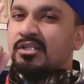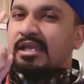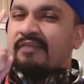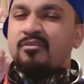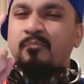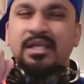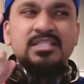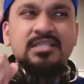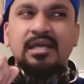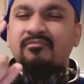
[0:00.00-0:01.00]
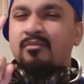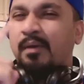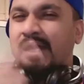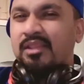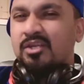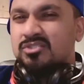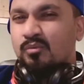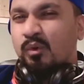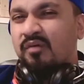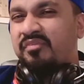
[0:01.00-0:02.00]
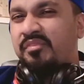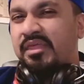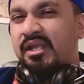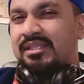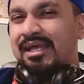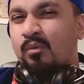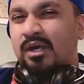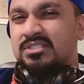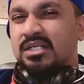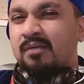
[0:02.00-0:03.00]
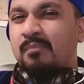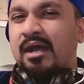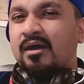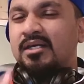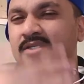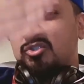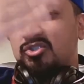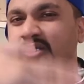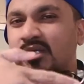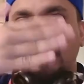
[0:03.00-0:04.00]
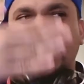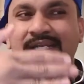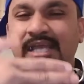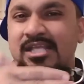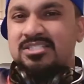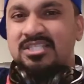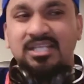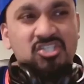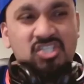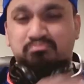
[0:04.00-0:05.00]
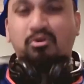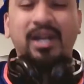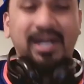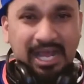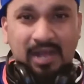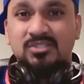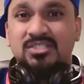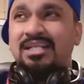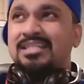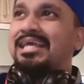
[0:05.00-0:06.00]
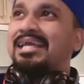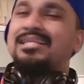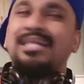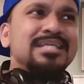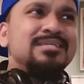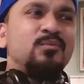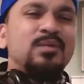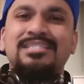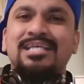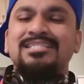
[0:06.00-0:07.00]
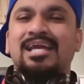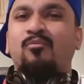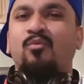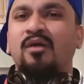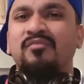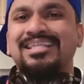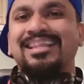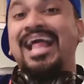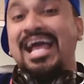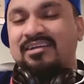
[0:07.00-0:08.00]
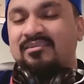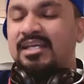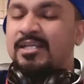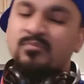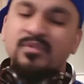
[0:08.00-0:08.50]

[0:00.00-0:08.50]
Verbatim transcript: Every inside everybody, there's a wolf in there that wants to come out. And and Genie just brought it out. Genie's like, now nah, we say he's not a wolf, he's a lion, right?